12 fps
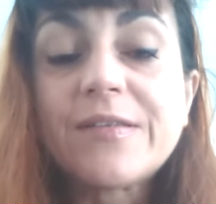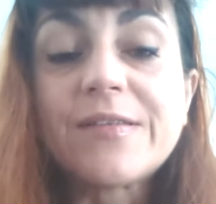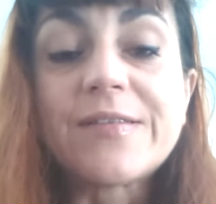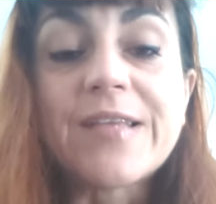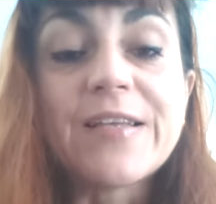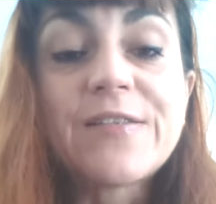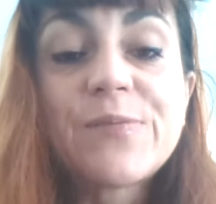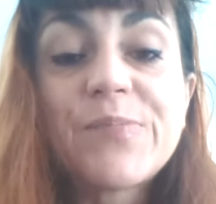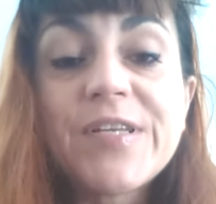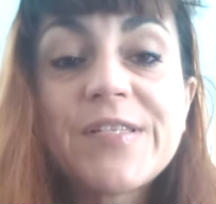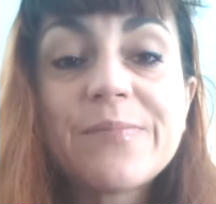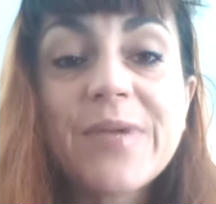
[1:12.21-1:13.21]
that's
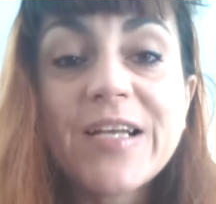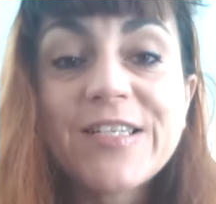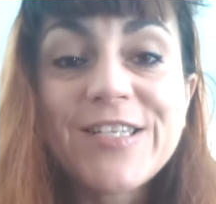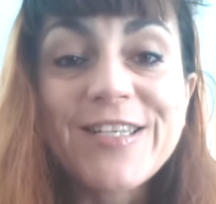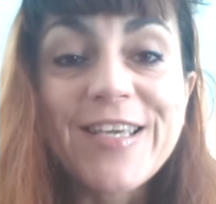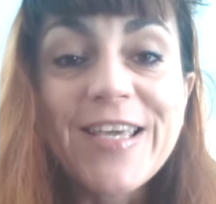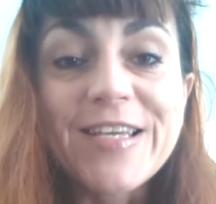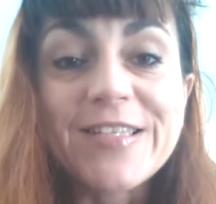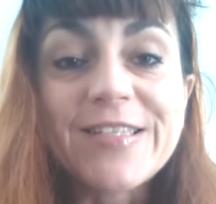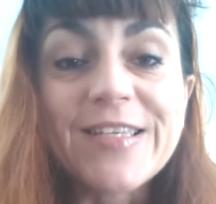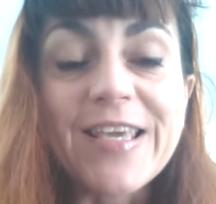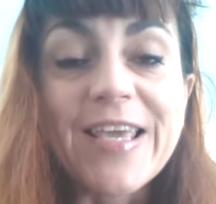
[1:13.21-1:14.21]
pretty much
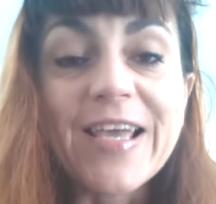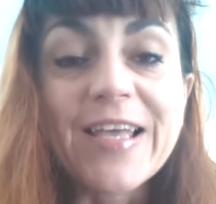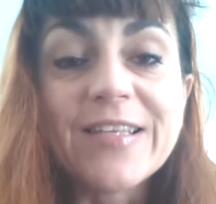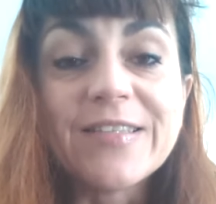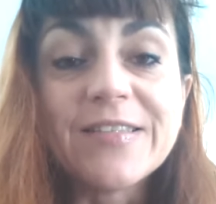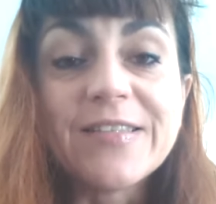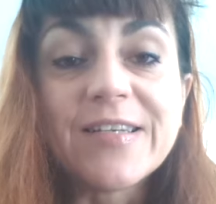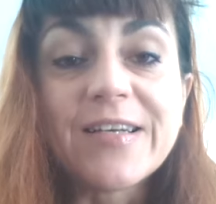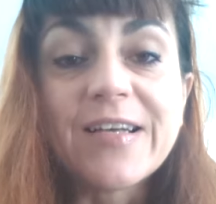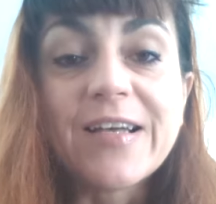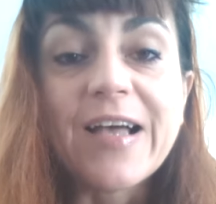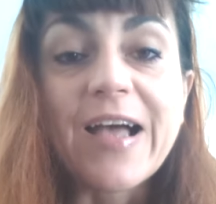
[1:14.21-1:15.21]
it and
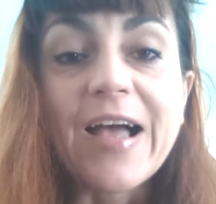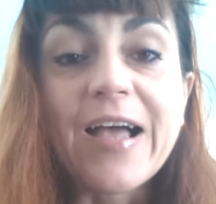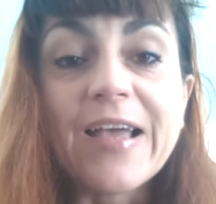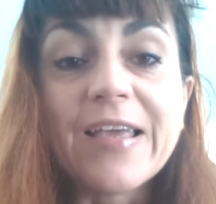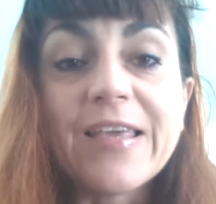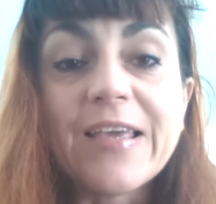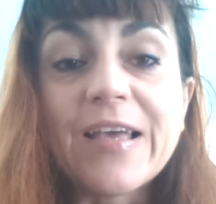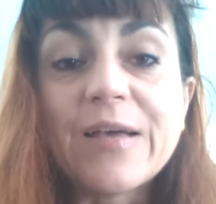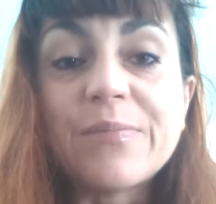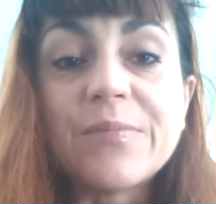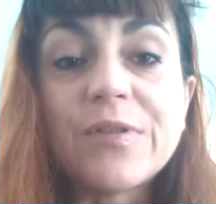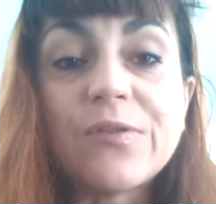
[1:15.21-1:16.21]
uh, I
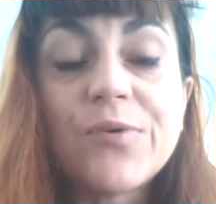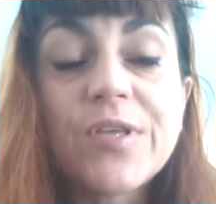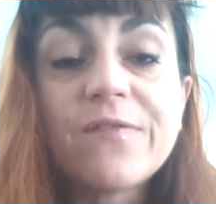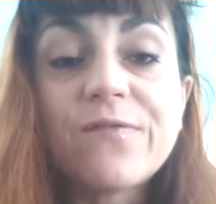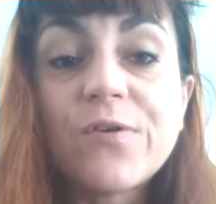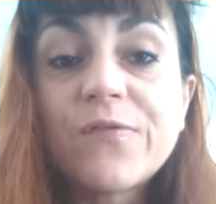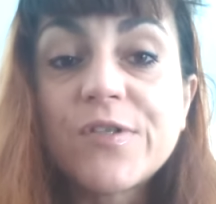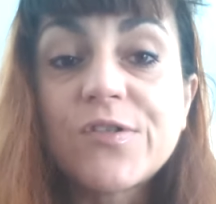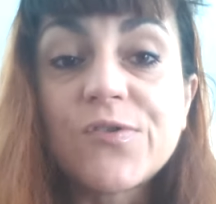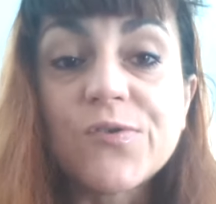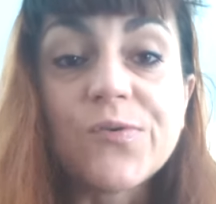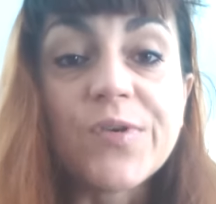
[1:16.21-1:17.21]
am looking
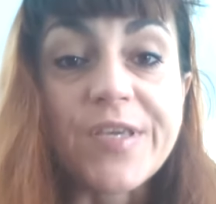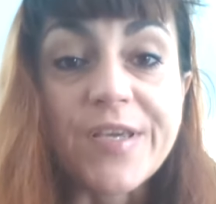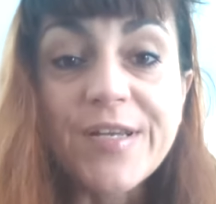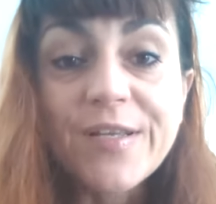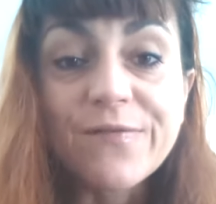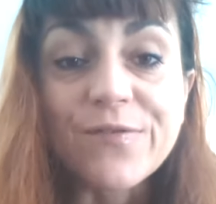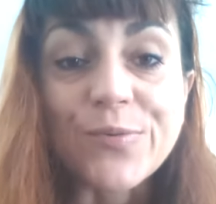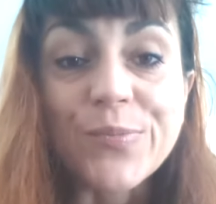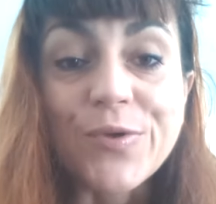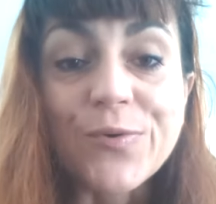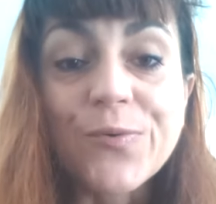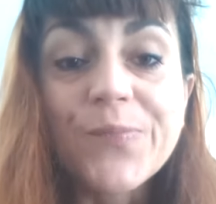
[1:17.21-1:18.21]
forward to hearing from
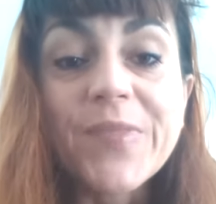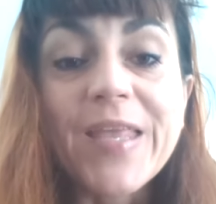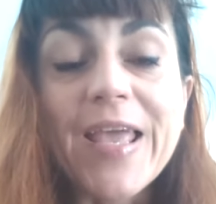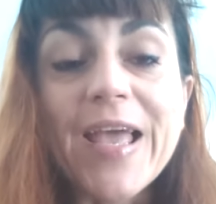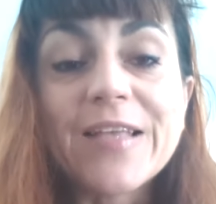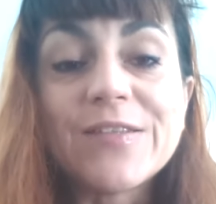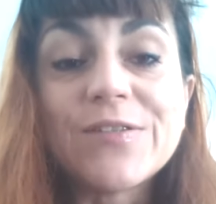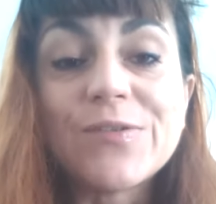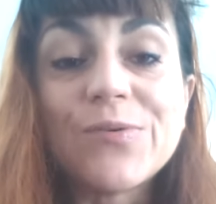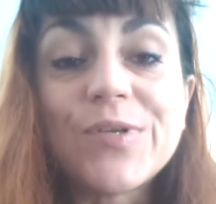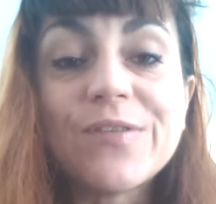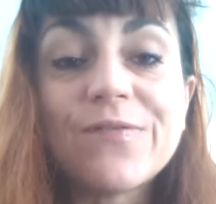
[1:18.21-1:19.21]
you and
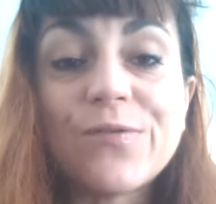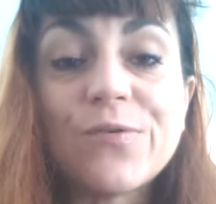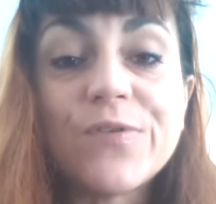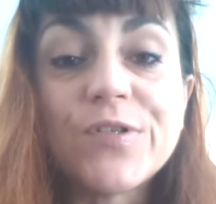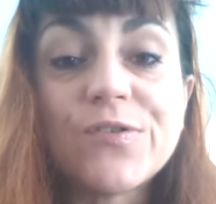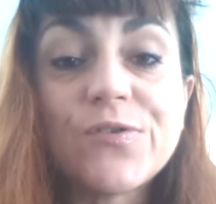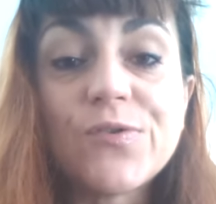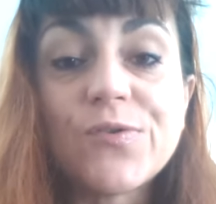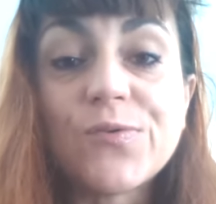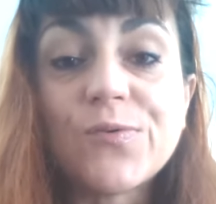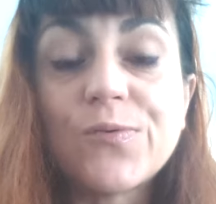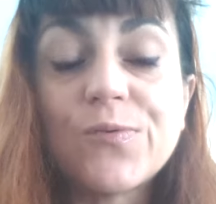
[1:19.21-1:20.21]
looking forward
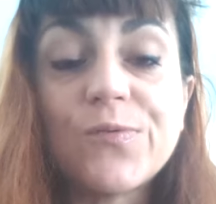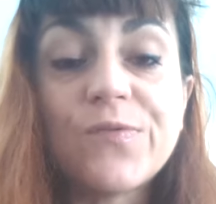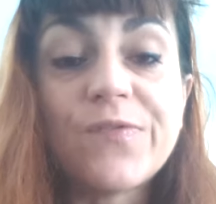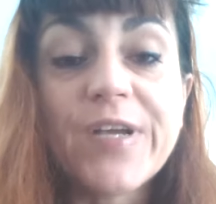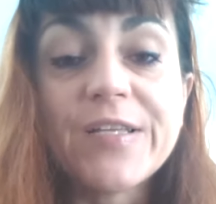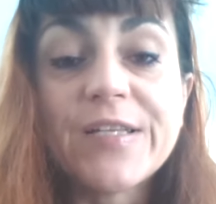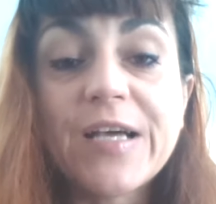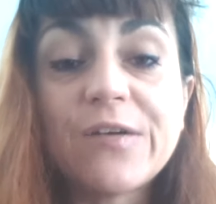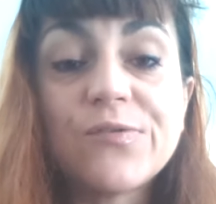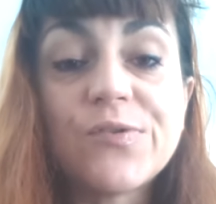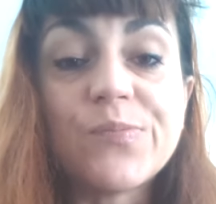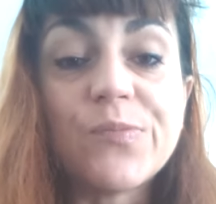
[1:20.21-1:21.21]
to find
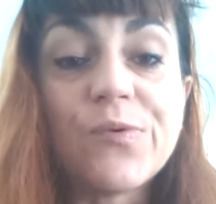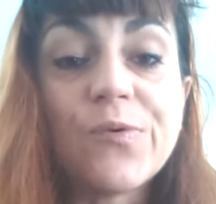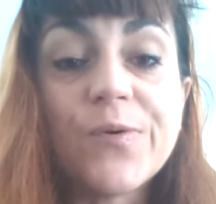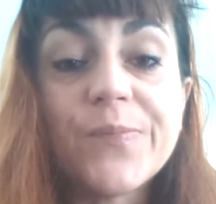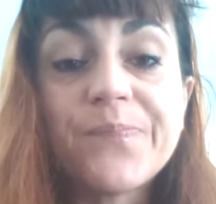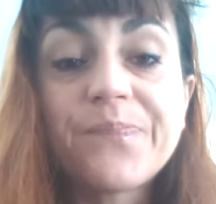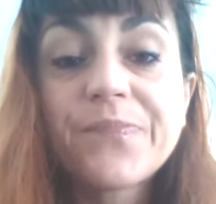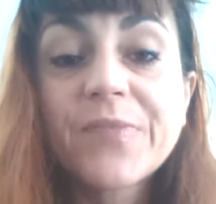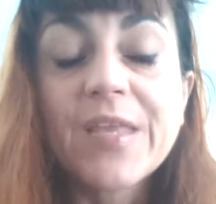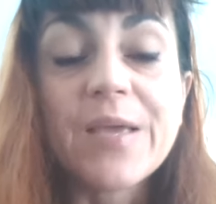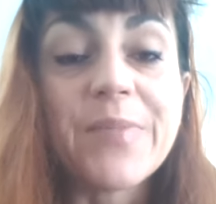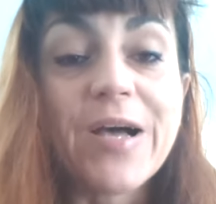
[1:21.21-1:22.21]
out more
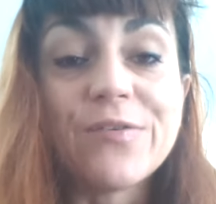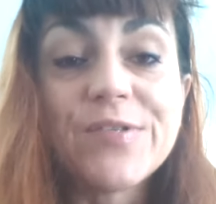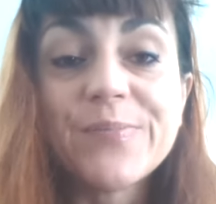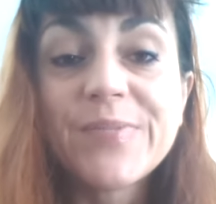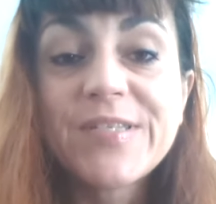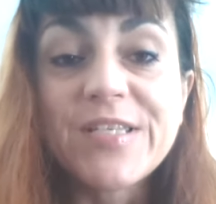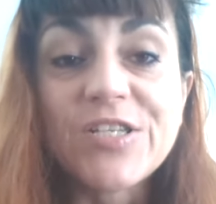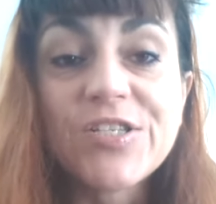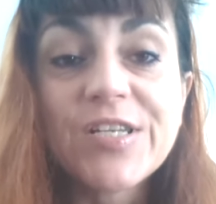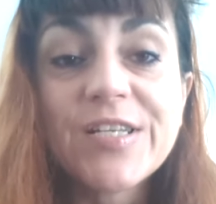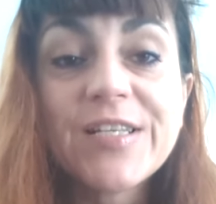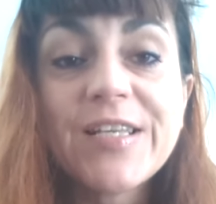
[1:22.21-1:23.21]
about the
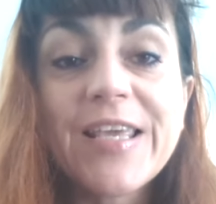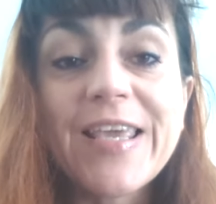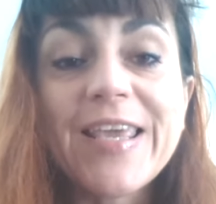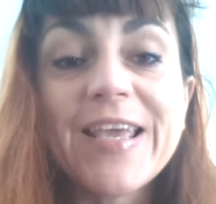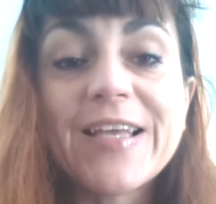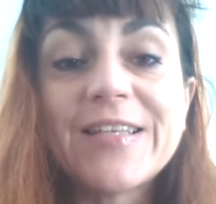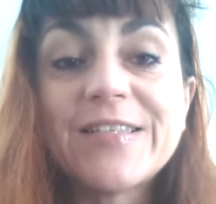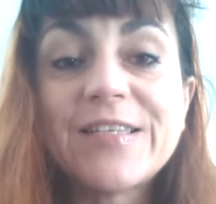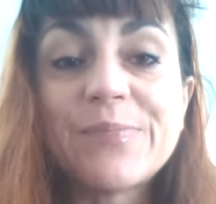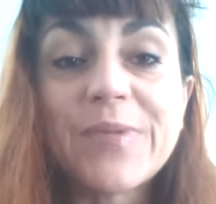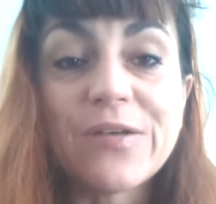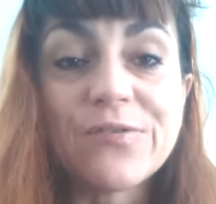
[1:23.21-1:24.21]
position and
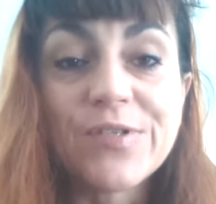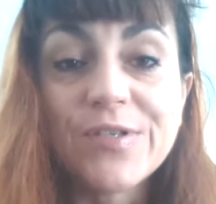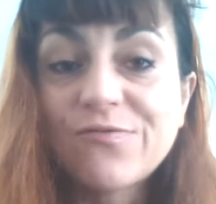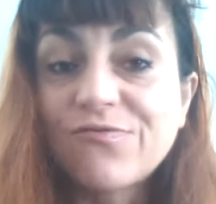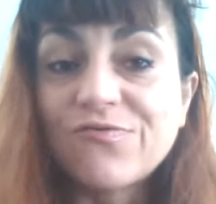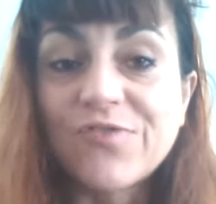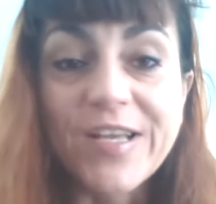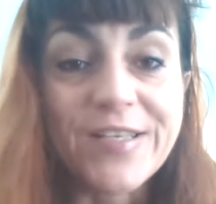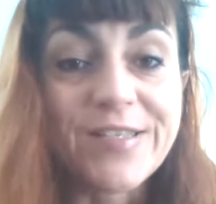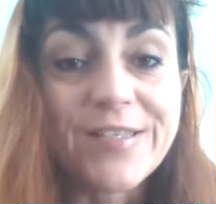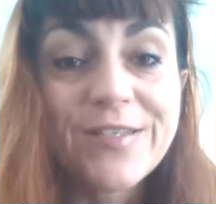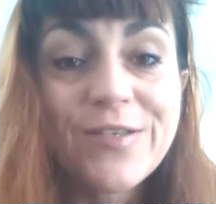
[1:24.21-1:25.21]
about the
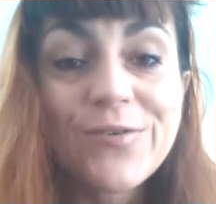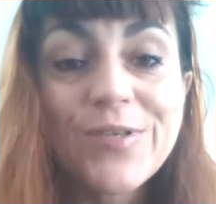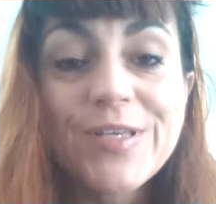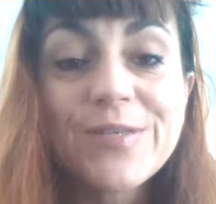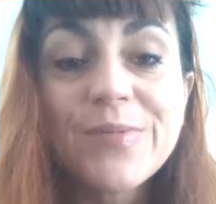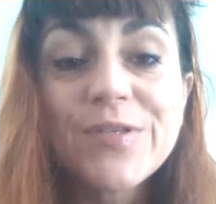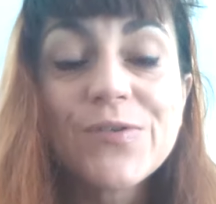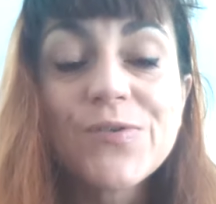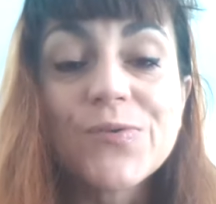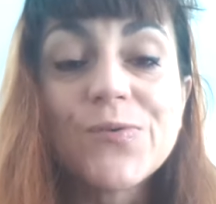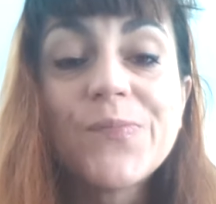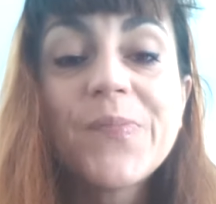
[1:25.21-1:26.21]
writing you need me to
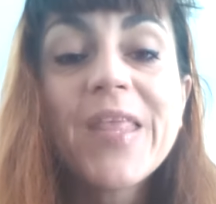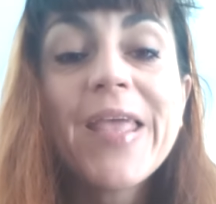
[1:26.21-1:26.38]
do